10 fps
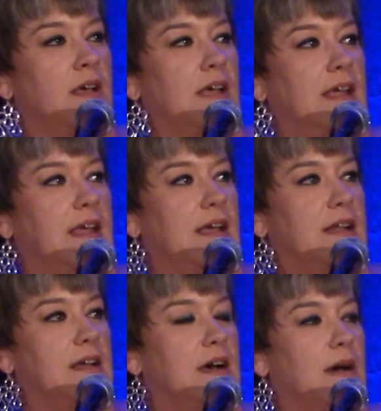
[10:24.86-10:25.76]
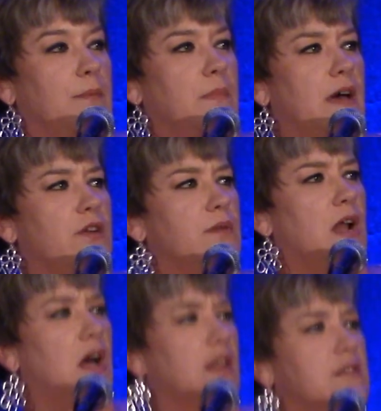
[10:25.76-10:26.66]
And
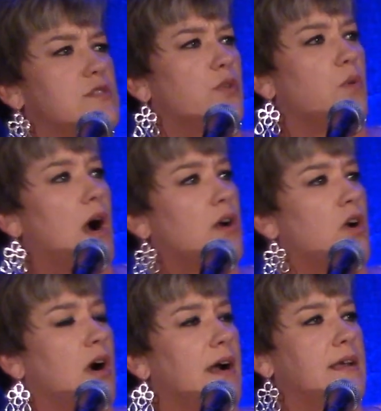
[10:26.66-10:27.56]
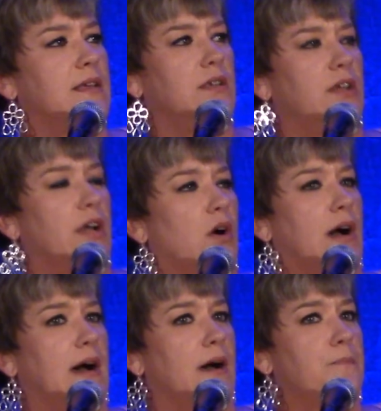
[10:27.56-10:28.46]
the Rock Rock, you
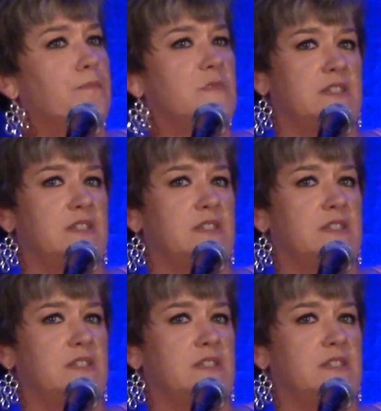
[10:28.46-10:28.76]
know,